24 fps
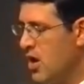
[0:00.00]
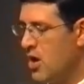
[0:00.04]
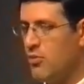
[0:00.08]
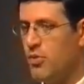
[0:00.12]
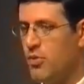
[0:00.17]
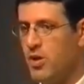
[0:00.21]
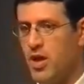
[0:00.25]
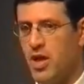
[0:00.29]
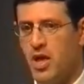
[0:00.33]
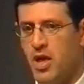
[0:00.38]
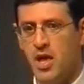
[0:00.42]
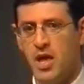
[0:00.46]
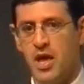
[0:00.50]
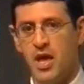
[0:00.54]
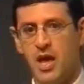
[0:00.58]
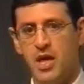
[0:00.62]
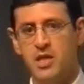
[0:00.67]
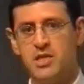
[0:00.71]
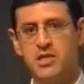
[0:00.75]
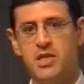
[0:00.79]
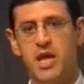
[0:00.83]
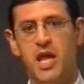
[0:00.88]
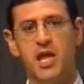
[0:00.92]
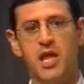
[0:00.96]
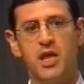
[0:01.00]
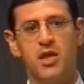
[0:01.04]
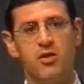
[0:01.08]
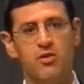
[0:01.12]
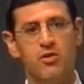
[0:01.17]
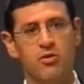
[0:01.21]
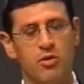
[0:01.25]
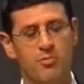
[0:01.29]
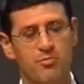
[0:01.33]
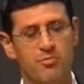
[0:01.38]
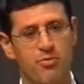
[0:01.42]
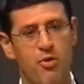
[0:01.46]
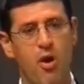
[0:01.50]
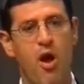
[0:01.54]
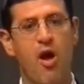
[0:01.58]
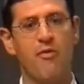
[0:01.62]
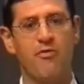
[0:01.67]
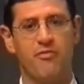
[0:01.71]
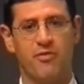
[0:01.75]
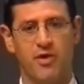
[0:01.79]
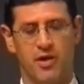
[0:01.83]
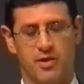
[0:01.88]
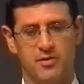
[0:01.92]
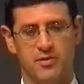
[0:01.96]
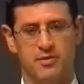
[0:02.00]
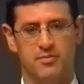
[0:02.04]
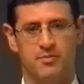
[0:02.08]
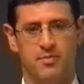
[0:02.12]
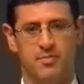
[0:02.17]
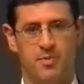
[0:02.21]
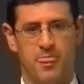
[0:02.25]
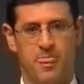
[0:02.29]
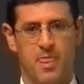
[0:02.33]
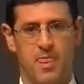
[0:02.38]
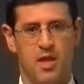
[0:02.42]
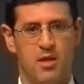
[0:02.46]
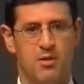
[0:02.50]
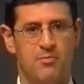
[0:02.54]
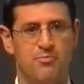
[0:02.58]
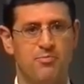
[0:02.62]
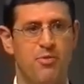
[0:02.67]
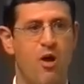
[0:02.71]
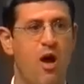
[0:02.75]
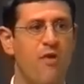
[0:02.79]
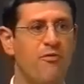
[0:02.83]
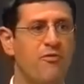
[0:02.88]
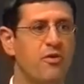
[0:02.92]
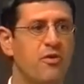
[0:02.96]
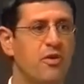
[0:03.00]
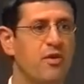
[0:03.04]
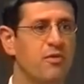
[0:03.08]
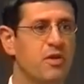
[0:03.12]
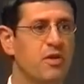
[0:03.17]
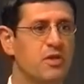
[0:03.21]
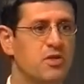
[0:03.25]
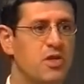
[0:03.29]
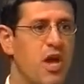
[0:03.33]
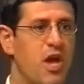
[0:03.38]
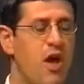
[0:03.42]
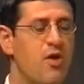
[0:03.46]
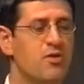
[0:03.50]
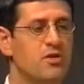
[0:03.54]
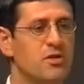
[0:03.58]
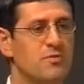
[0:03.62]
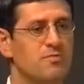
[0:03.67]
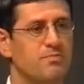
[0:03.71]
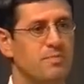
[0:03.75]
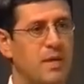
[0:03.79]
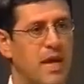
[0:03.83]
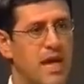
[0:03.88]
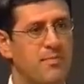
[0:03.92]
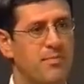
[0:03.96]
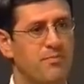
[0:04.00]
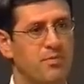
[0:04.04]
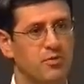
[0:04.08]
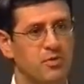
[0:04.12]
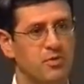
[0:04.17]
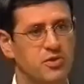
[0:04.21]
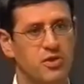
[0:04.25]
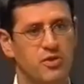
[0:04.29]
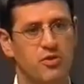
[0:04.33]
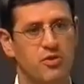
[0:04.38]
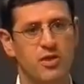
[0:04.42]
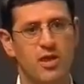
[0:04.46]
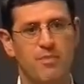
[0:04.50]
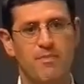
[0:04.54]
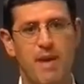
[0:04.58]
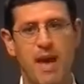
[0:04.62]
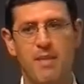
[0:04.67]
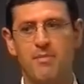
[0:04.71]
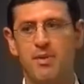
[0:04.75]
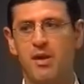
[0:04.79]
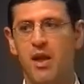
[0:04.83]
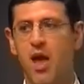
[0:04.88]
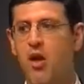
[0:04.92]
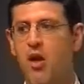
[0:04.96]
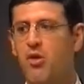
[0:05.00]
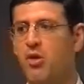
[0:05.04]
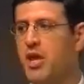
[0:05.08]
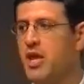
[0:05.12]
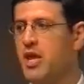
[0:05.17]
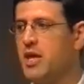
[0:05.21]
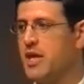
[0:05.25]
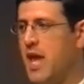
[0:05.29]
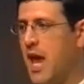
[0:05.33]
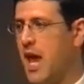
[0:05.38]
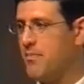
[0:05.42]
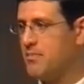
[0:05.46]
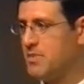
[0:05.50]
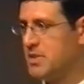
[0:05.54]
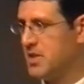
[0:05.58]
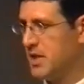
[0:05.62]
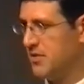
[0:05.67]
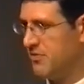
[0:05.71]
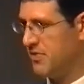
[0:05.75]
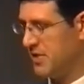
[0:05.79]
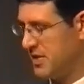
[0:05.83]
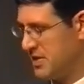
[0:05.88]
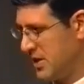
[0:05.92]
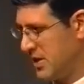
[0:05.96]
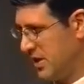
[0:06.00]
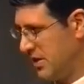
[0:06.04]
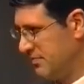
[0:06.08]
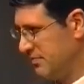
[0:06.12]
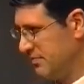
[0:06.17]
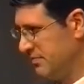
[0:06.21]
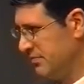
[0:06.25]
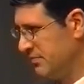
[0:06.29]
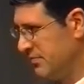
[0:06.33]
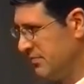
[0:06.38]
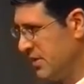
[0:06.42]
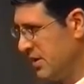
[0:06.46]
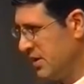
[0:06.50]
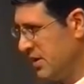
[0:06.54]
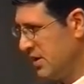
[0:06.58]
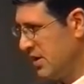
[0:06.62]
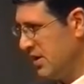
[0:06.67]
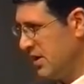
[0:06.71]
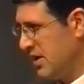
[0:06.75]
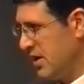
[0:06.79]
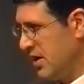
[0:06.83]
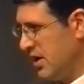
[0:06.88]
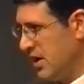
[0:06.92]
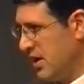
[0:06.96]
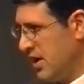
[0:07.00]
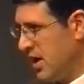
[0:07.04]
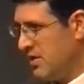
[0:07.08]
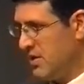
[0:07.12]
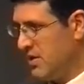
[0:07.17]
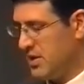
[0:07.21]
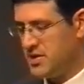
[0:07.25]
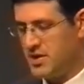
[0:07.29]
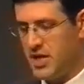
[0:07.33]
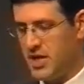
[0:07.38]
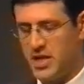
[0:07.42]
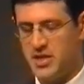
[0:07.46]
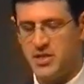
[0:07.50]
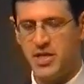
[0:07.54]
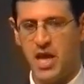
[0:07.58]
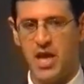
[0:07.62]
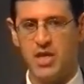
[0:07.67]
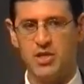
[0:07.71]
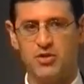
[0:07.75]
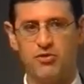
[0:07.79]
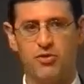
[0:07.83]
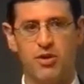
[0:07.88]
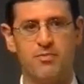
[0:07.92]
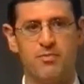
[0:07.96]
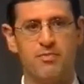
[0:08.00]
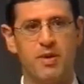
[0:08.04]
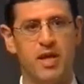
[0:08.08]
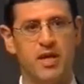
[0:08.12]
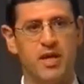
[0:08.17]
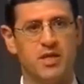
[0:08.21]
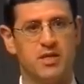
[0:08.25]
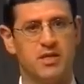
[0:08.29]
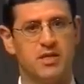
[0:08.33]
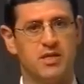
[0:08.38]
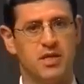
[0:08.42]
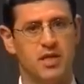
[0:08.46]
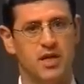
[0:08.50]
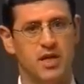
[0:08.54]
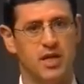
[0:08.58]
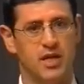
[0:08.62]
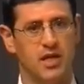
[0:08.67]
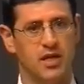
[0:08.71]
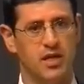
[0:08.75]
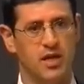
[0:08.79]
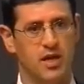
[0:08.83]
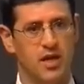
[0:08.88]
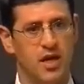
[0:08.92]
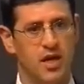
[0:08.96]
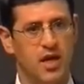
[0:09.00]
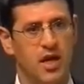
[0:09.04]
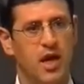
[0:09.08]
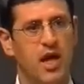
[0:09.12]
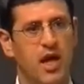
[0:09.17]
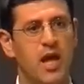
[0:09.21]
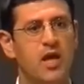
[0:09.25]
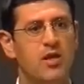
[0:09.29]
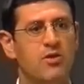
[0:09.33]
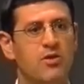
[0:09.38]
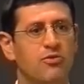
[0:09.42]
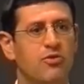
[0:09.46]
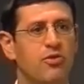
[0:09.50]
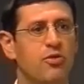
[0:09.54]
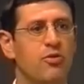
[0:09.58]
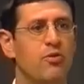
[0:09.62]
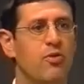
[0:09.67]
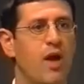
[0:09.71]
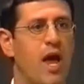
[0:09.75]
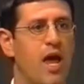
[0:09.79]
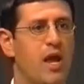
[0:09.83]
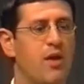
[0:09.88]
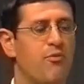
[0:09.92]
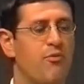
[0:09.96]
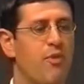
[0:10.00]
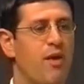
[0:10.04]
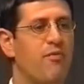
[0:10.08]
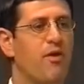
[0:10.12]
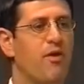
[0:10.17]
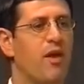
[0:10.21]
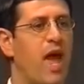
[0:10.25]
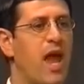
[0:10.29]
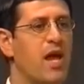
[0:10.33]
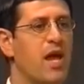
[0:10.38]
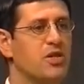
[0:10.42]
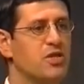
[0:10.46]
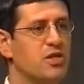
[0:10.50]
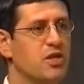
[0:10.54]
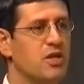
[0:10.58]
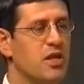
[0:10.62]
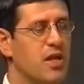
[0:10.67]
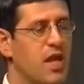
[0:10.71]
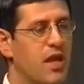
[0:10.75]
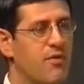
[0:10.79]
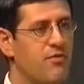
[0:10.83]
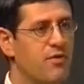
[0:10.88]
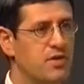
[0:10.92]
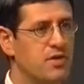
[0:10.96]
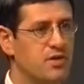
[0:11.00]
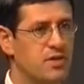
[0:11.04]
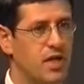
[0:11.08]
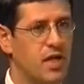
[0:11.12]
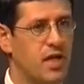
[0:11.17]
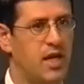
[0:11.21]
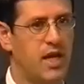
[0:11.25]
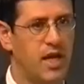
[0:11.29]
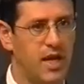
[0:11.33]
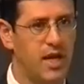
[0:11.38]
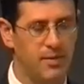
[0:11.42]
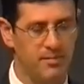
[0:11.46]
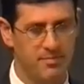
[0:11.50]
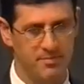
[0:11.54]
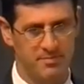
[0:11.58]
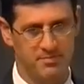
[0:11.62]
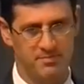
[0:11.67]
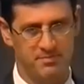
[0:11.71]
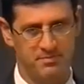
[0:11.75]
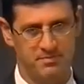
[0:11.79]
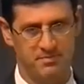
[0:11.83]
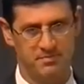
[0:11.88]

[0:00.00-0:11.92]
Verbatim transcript: We, Ezekiel, the prophet, a prophet of the chosen people during the Babylonian captivity, in the 6th century BC. He too had a revelation given to him.